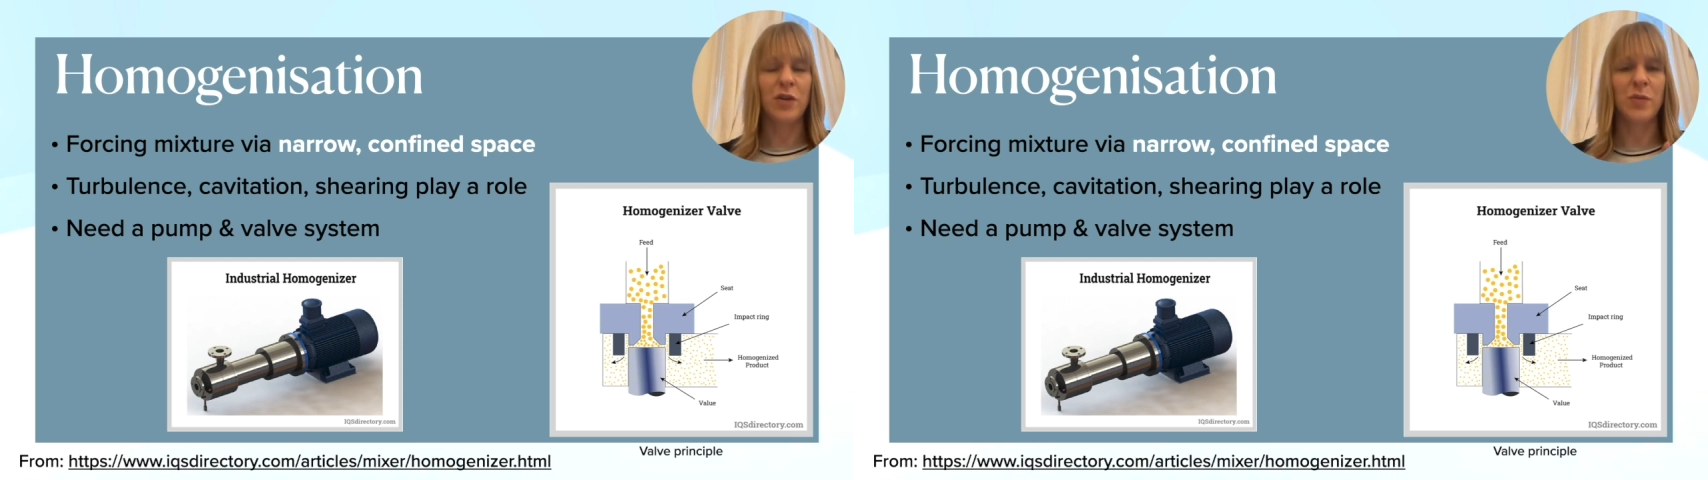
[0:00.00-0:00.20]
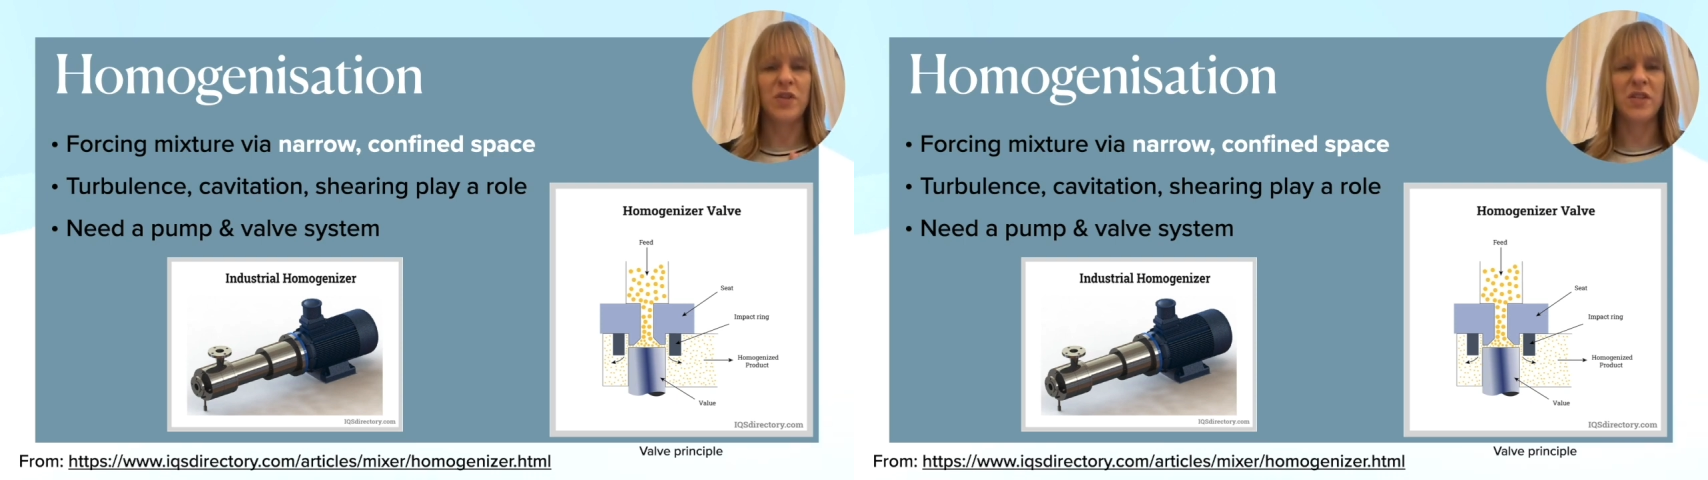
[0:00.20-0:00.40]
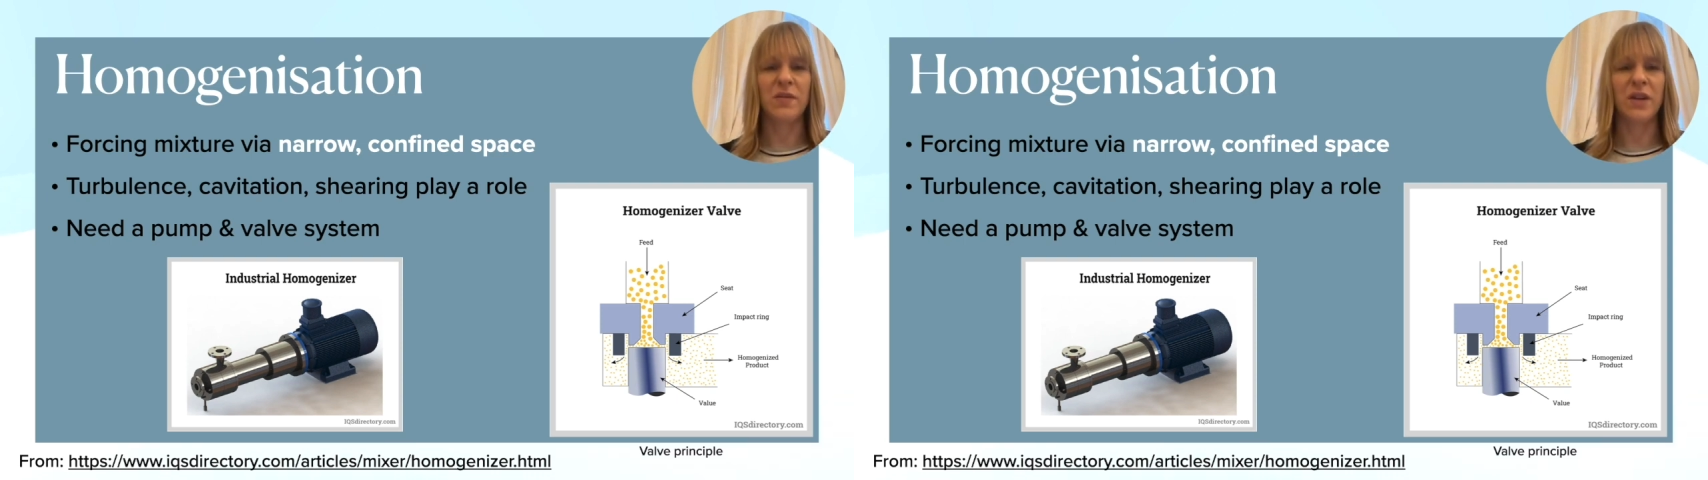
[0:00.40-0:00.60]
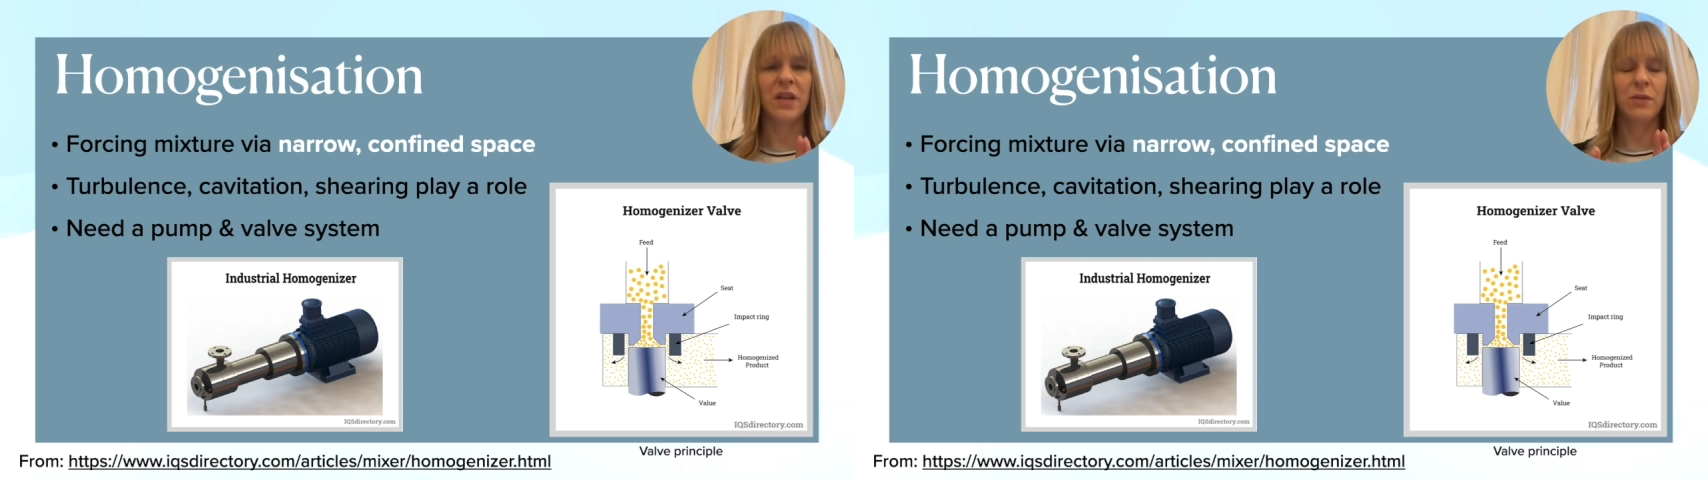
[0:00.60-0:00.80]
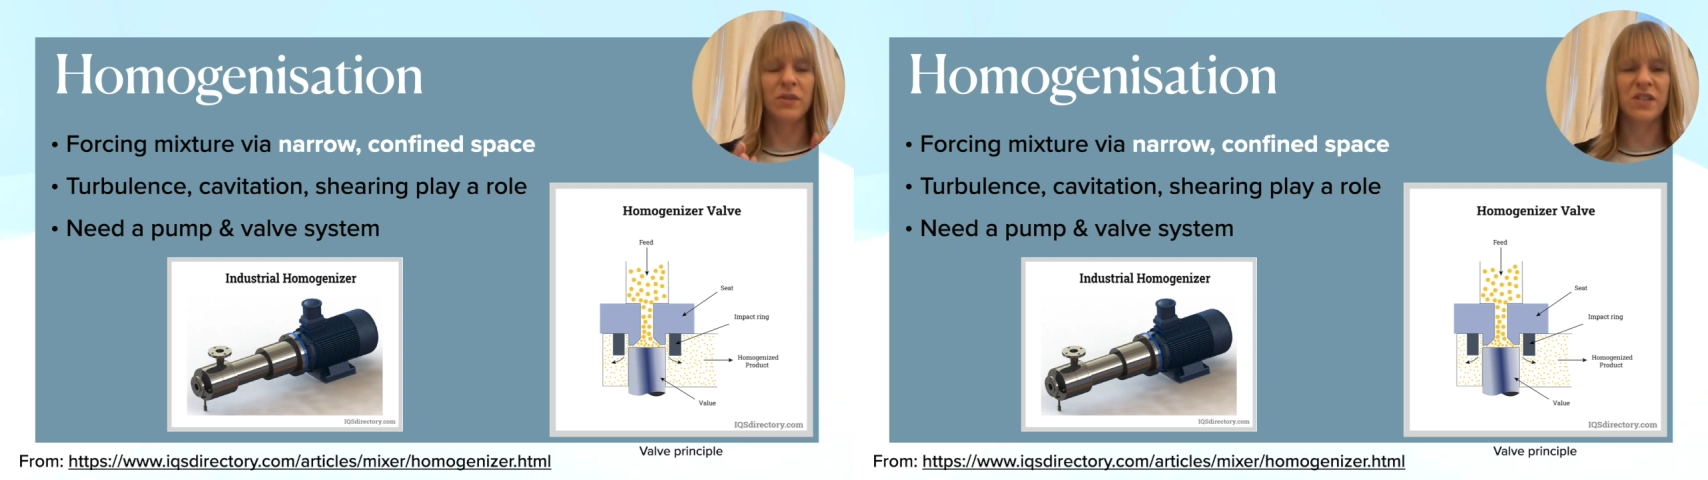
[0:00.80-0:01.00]

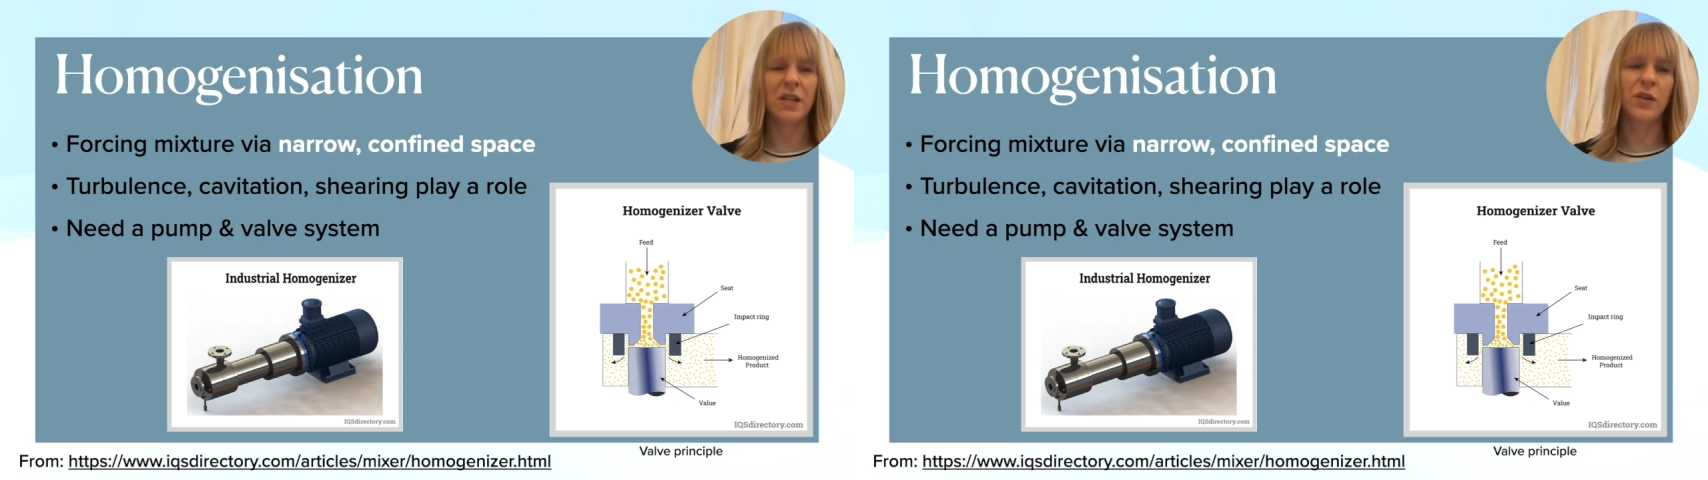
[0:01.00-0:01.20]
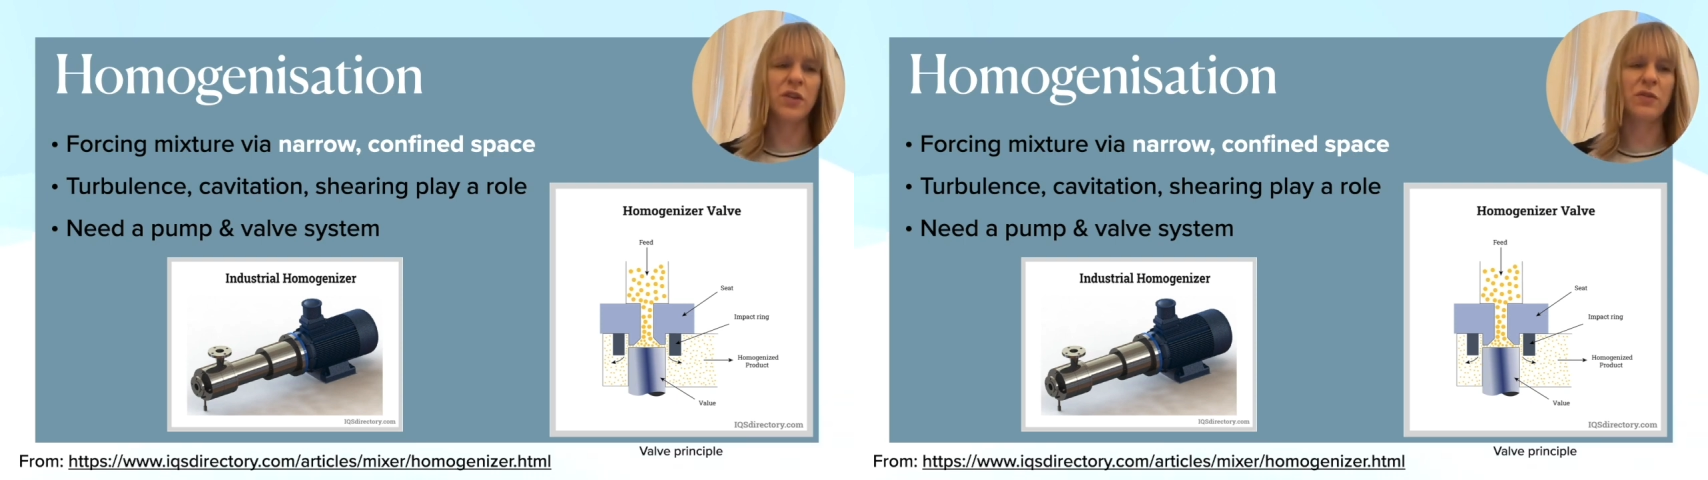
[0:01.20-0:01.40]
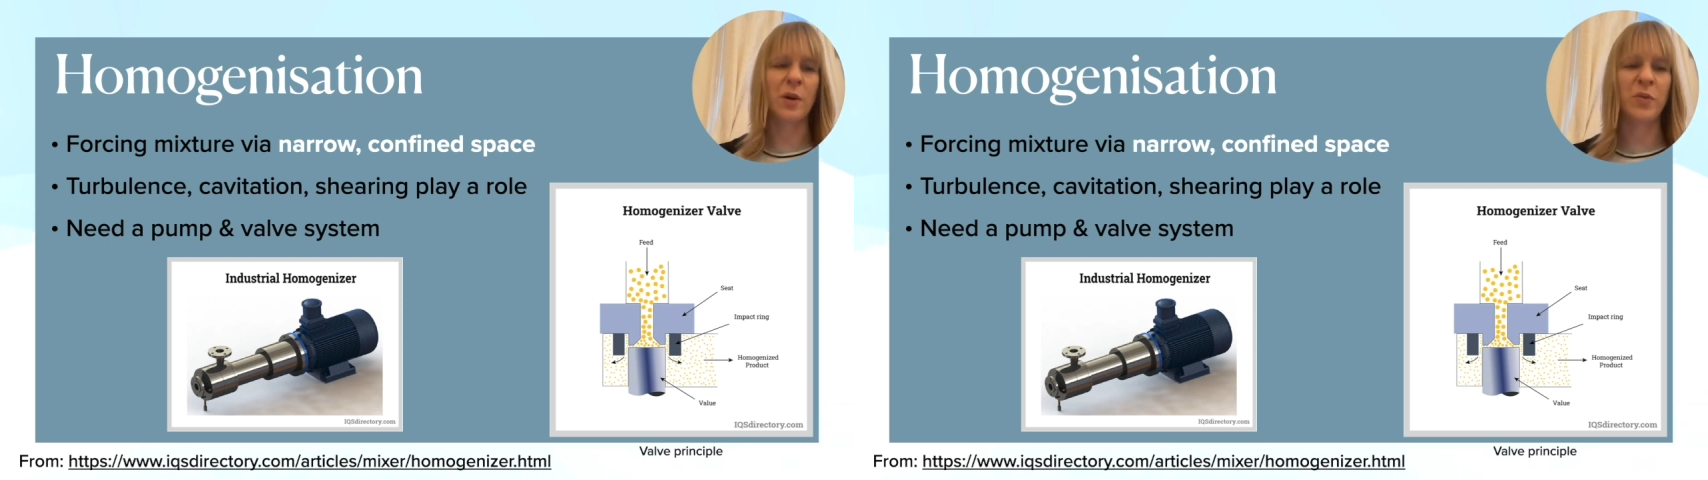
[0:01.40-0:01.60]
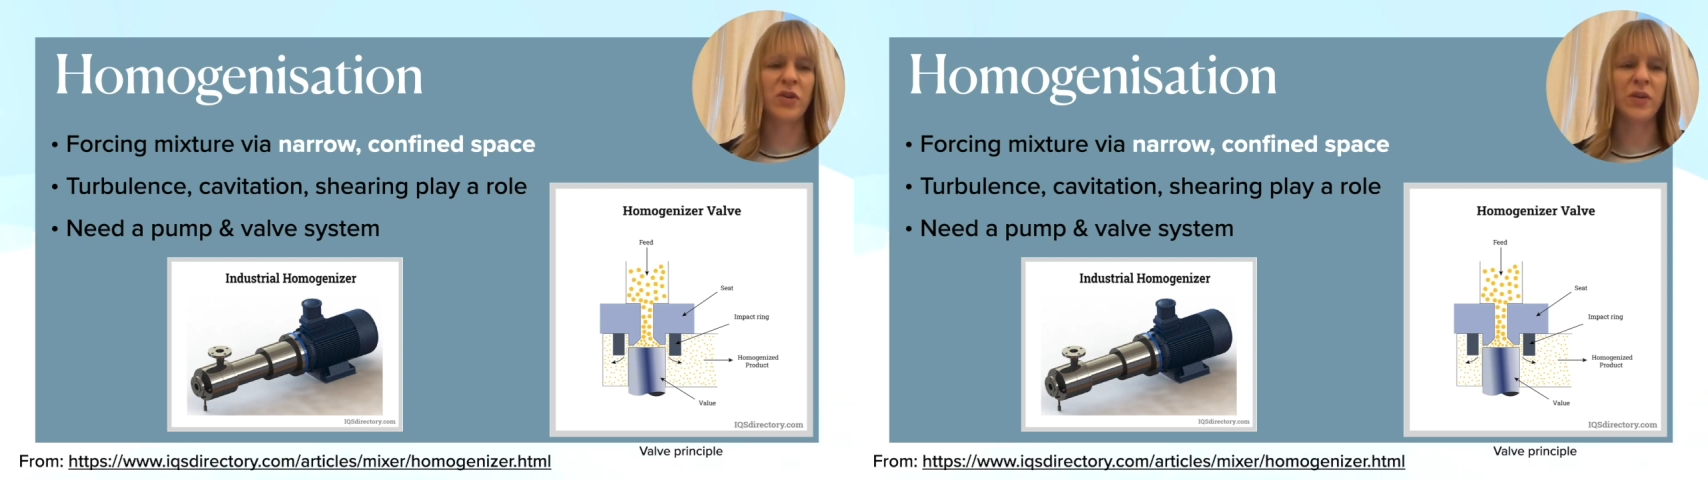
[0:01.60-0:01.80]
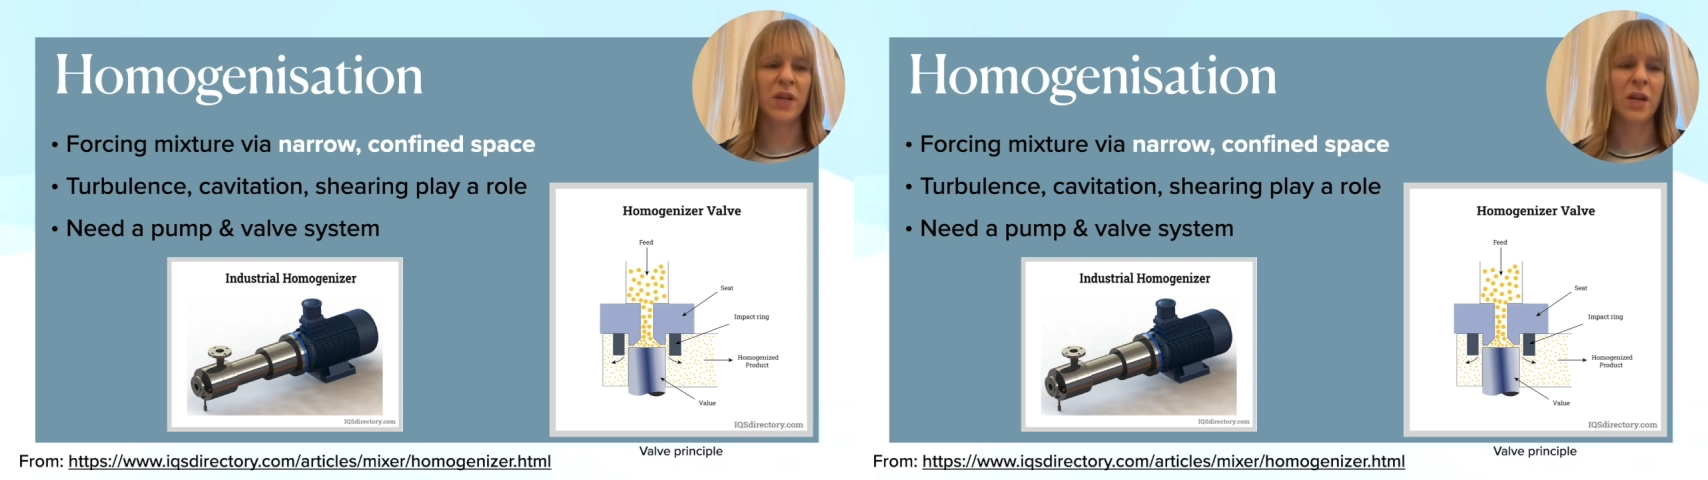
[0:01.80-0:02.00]
specifically on cell
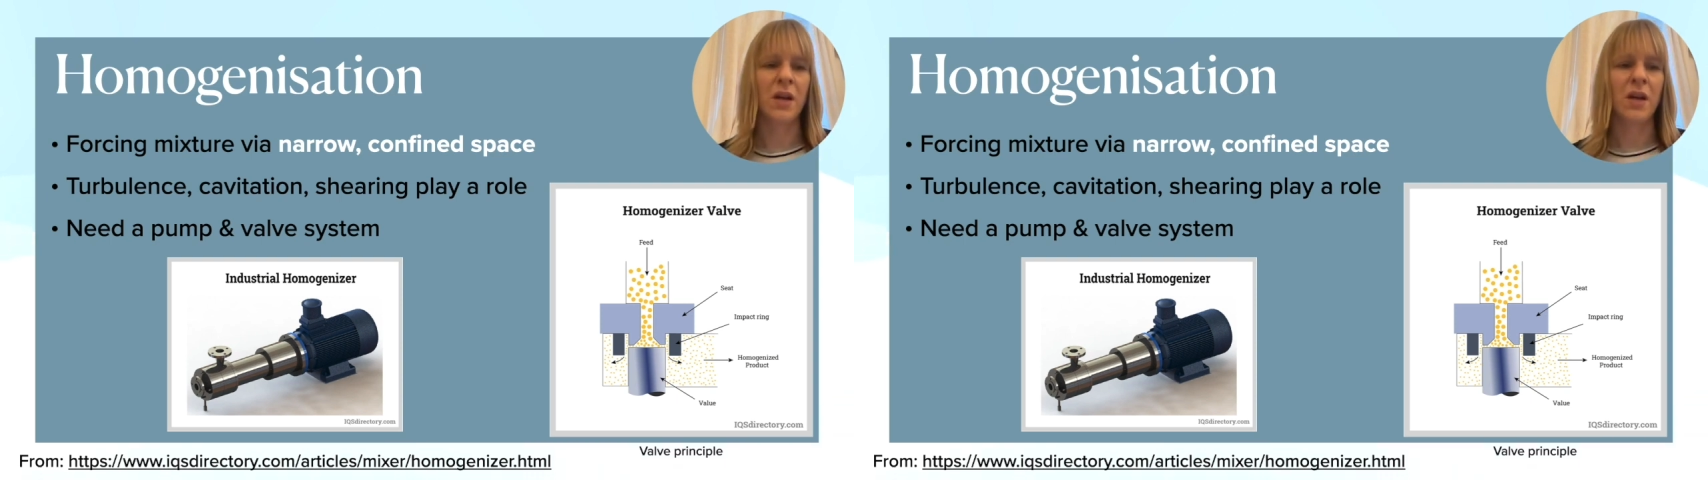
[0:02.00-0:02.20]
disruption,